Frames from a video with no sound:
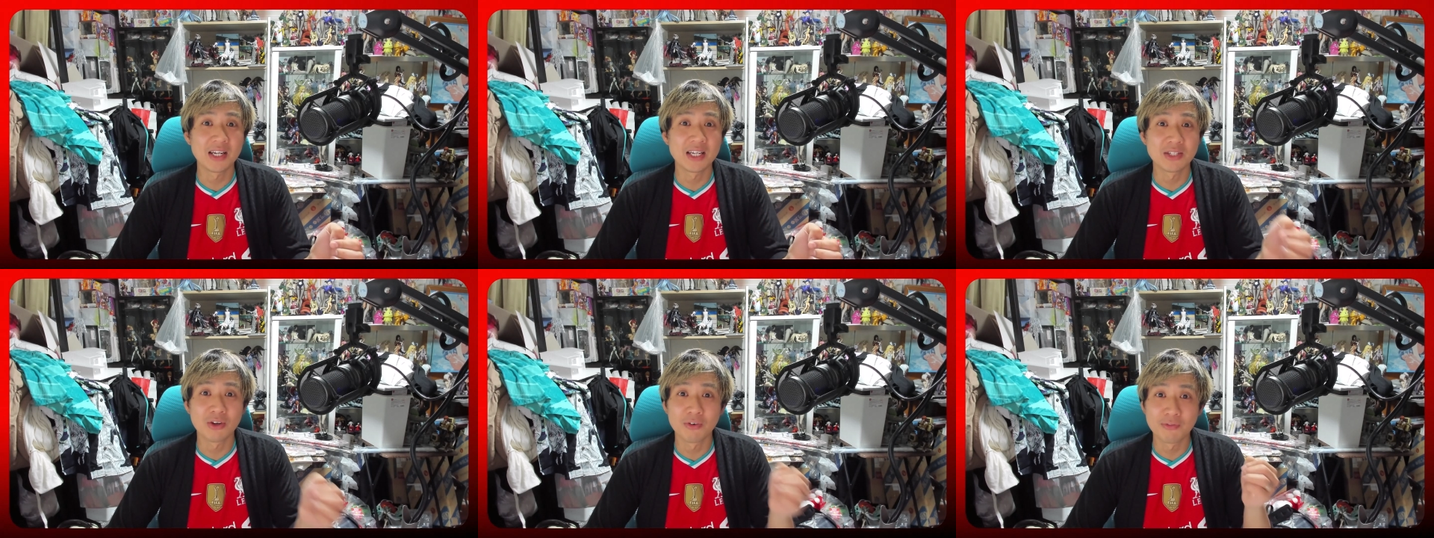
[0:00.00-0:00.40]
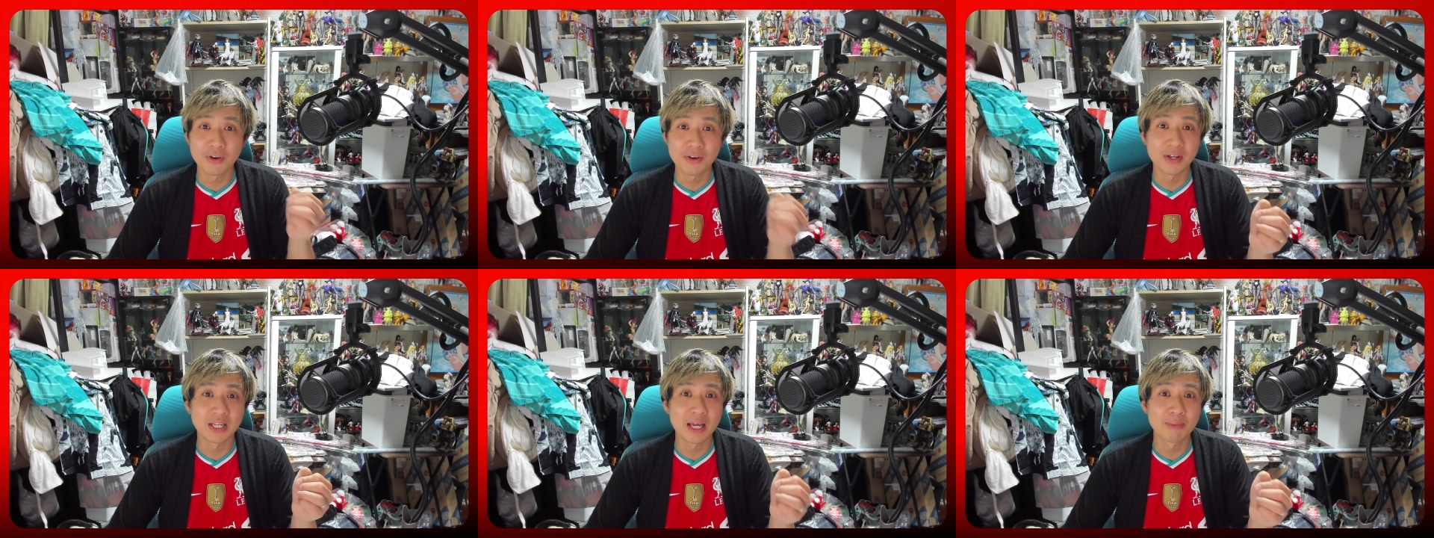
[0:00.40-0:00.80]
he's not very
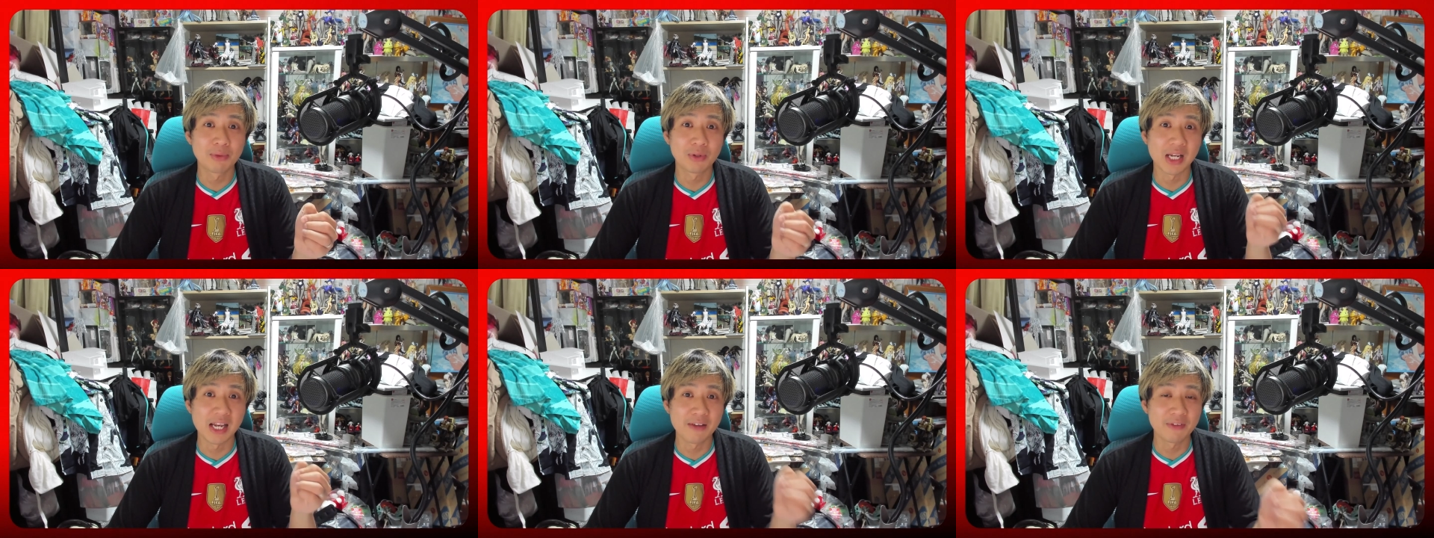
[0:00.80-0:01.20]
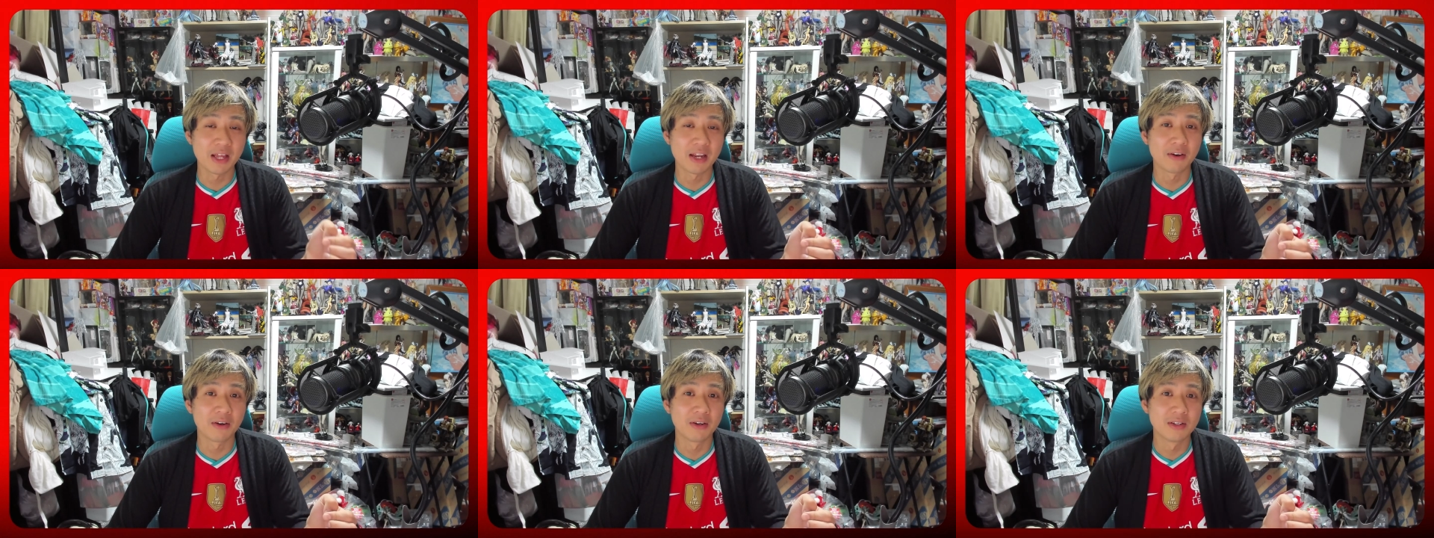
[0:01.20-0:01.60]
adept on the
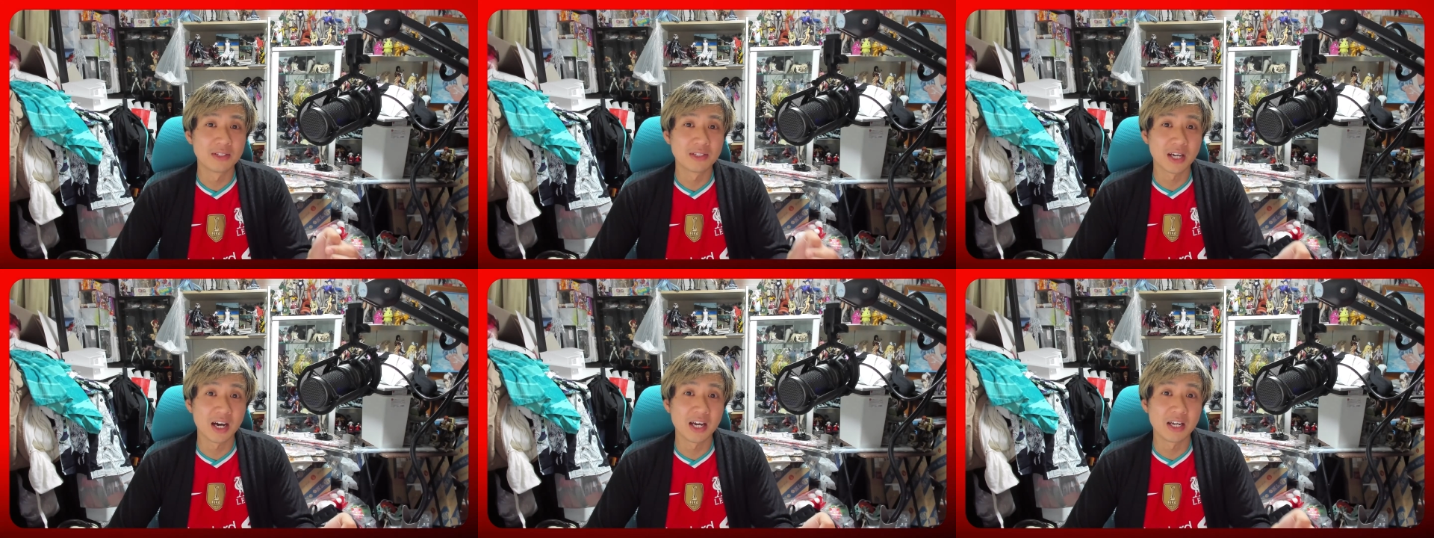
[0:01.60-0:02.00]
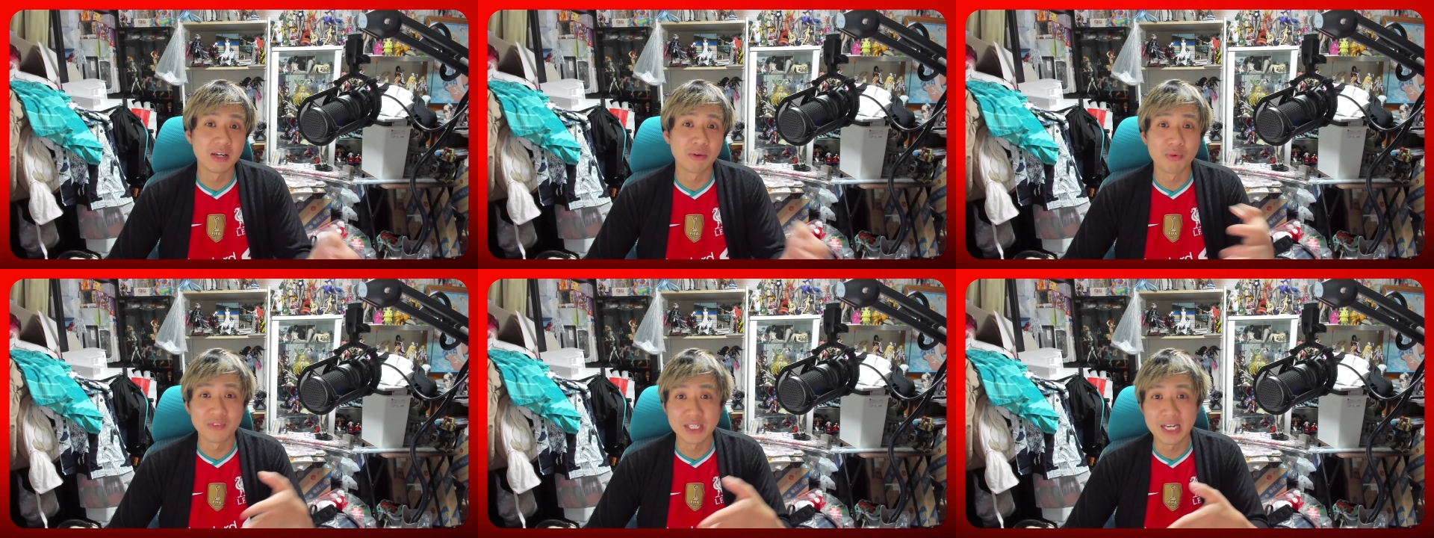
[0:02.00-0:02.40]
left-hand side
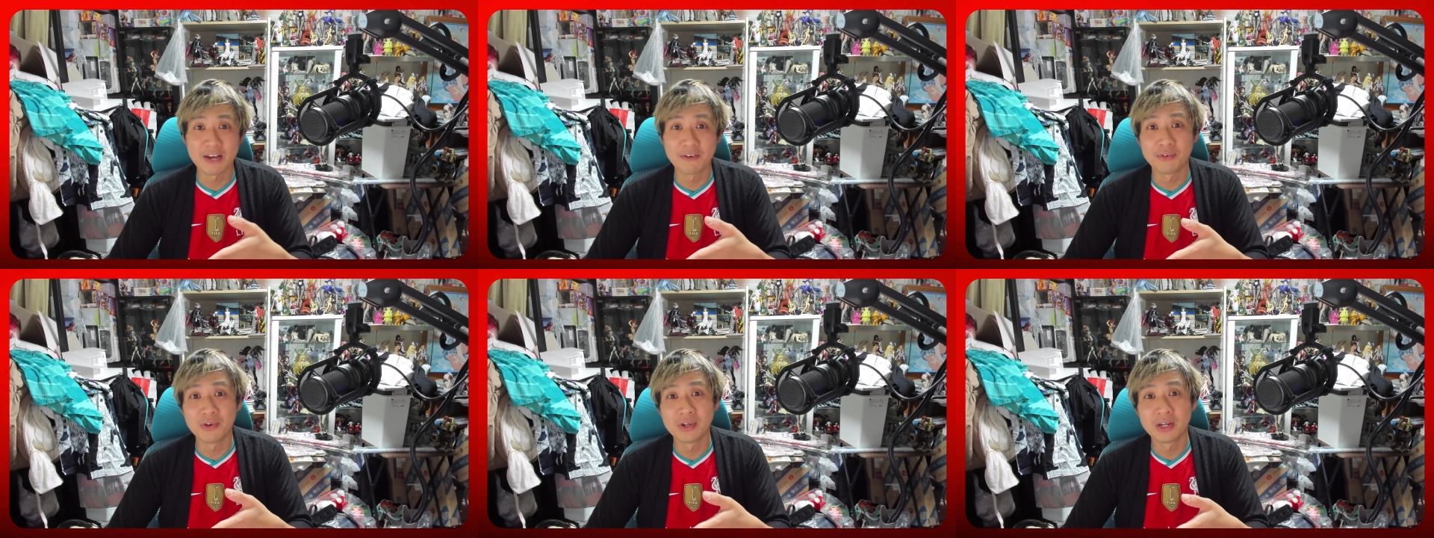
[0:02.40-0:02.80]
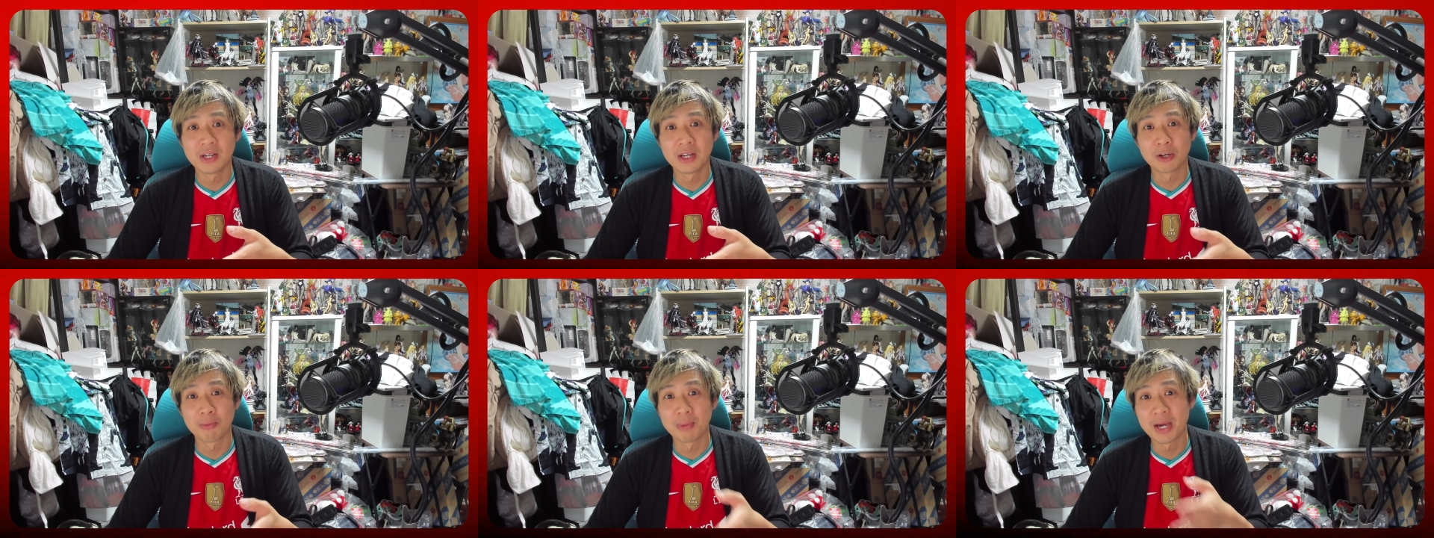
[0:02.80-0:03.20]
with his left foot
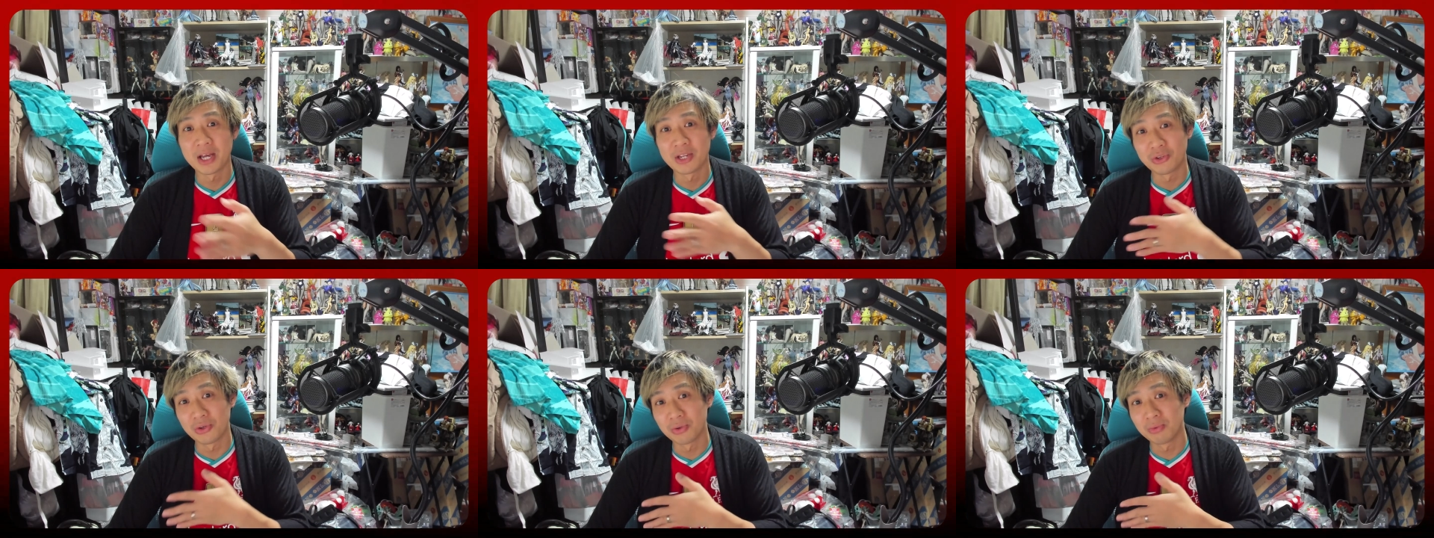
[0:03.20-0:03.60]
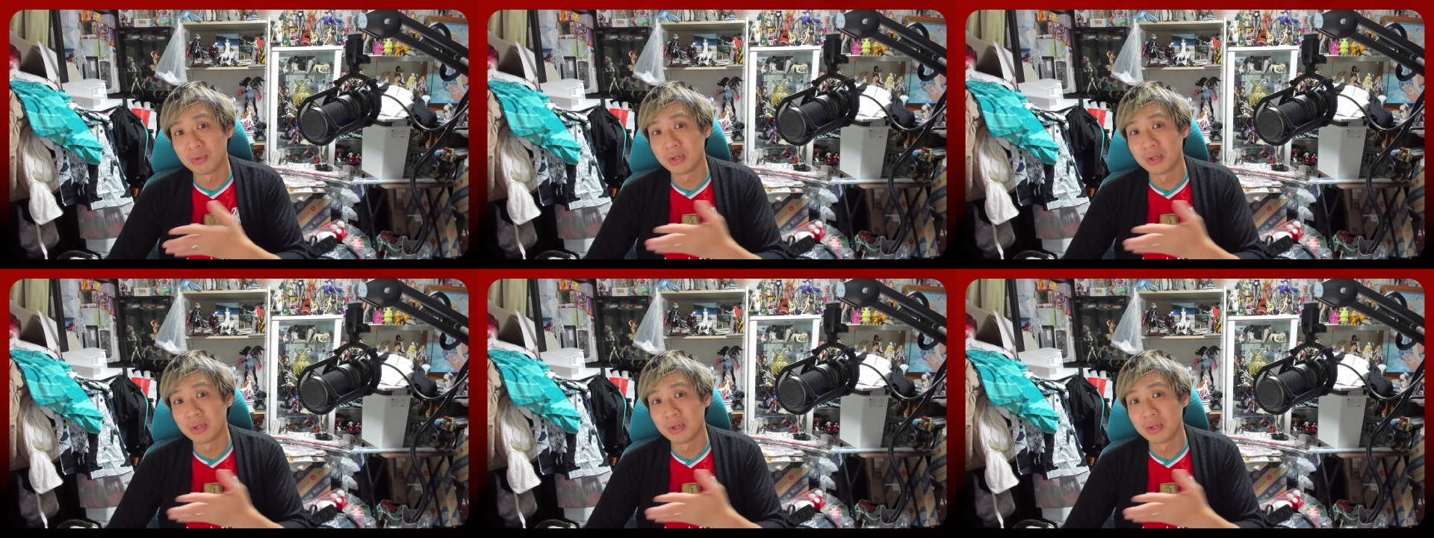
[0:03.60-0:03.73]
compared to,